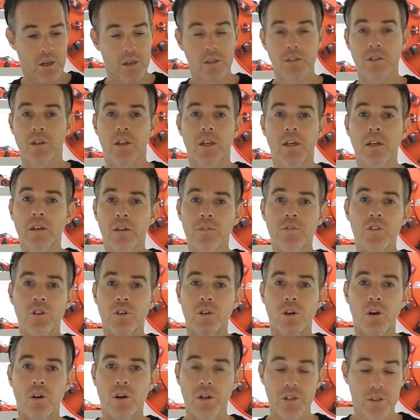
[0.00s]
So that gives
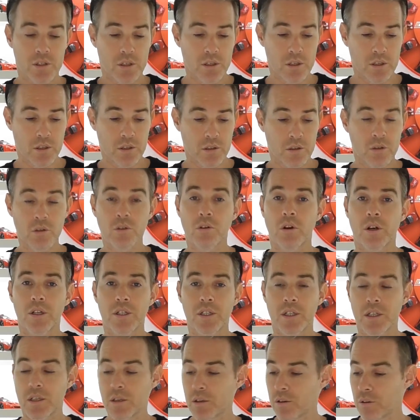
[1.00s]
you guys a good
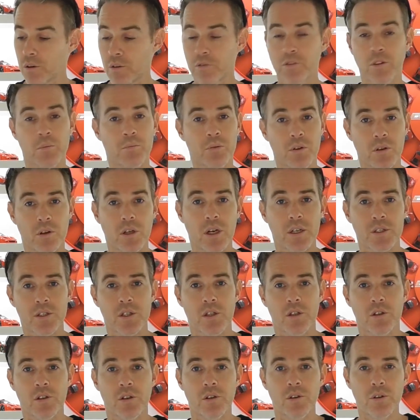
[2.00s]
idea of the products
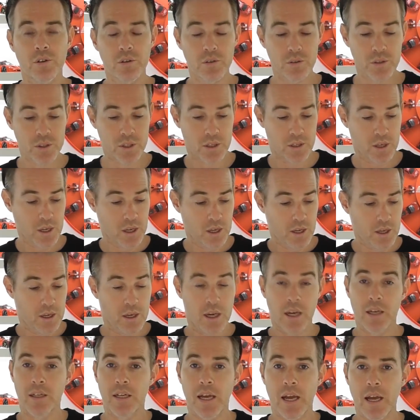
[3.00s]
I use
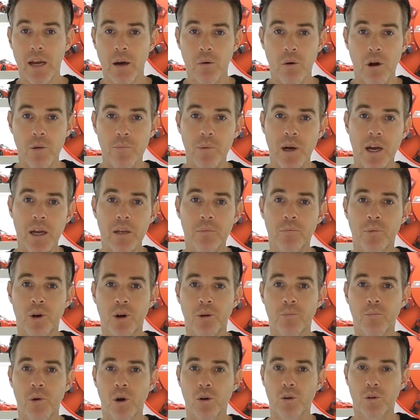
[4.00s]
and how I paint
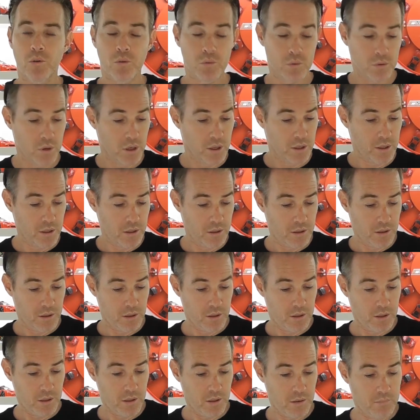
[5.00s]
my model
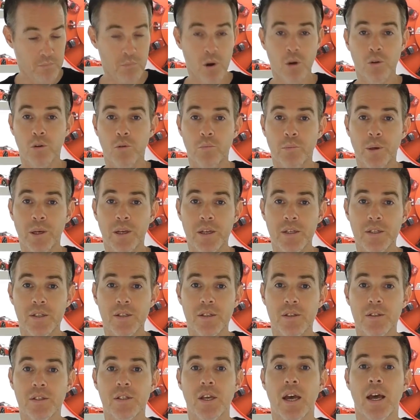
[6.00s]
model
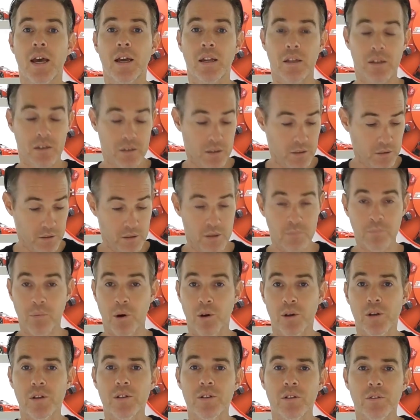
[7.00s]
pieces and the
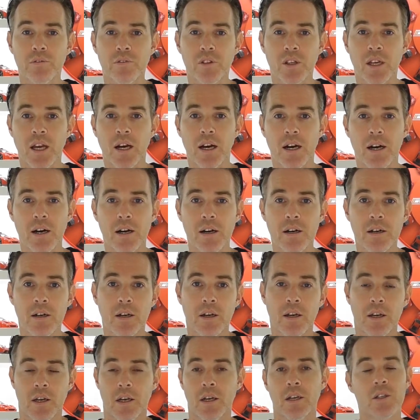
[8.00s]
bodies of the
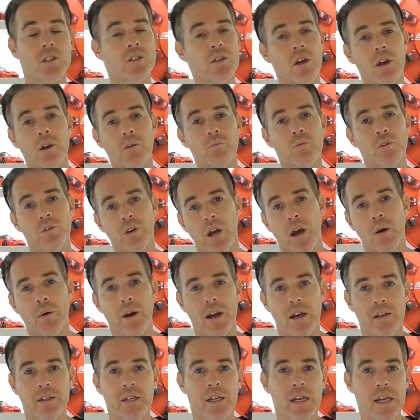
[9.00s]
car. So we'll go
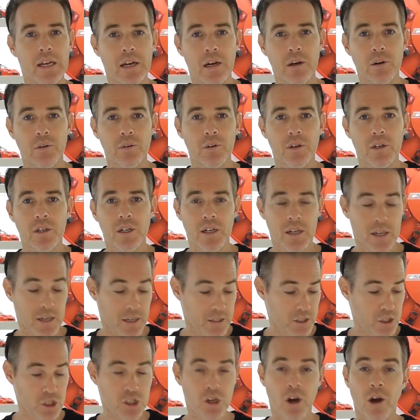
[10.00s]
out now,
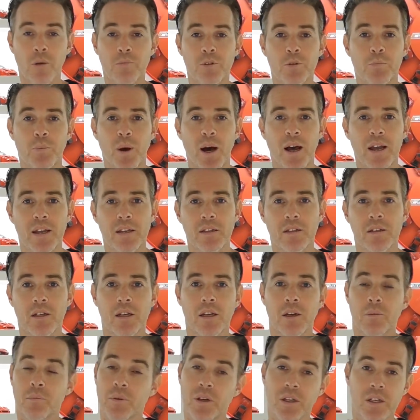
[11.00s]
uh, it's time to paint.
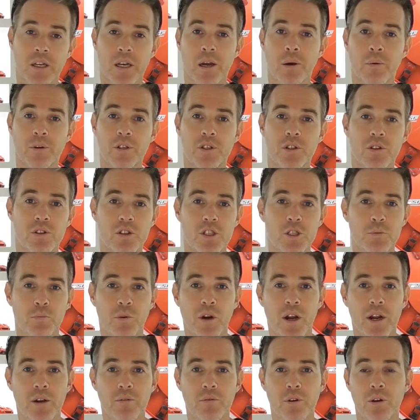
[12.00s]
I'm going to go into the
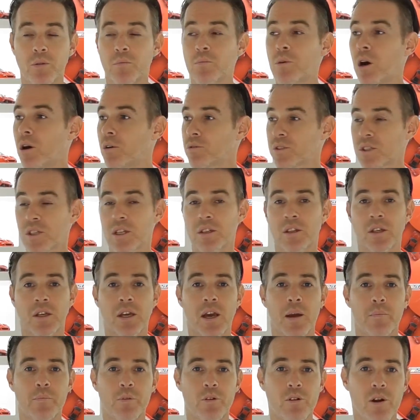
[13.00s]
spray room. I'll set the
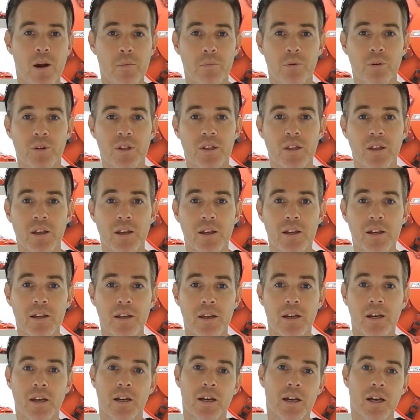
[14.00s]
camera up in
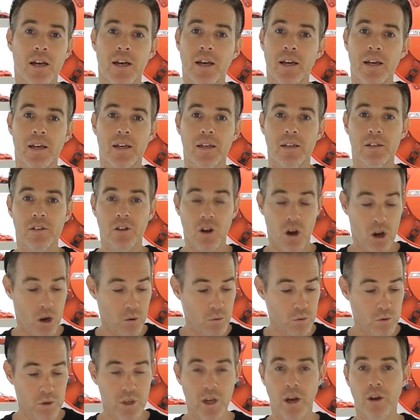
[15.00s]
there and I
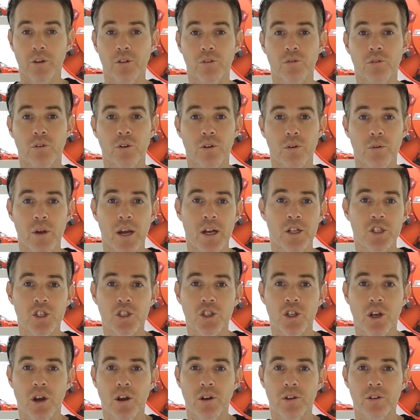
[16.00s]
will go through and
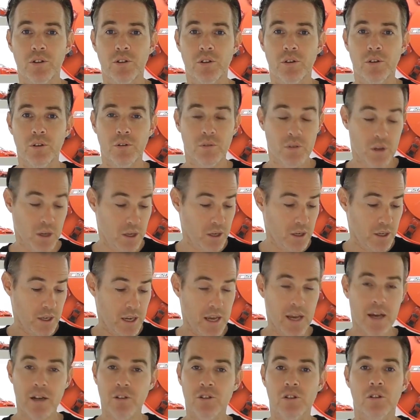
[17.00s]
show you
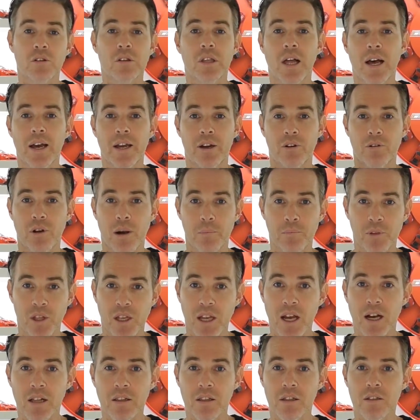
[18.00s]
how to layer up the
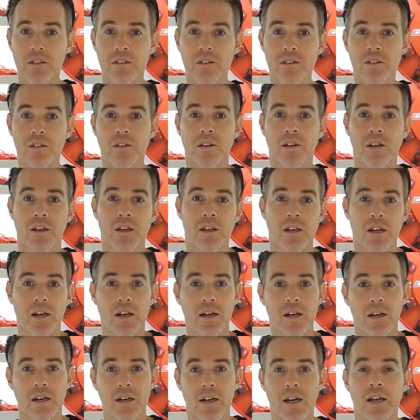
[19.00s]
colors
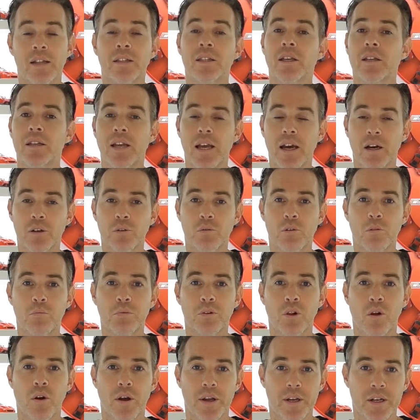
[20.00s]
uh, and then how to
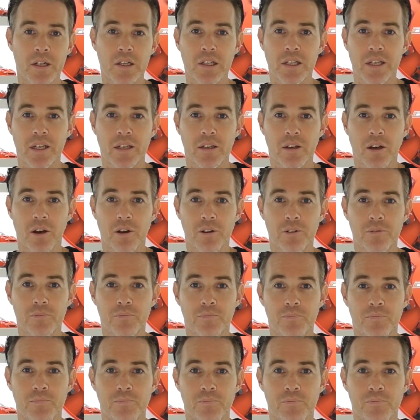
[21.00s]
apply a clear coat.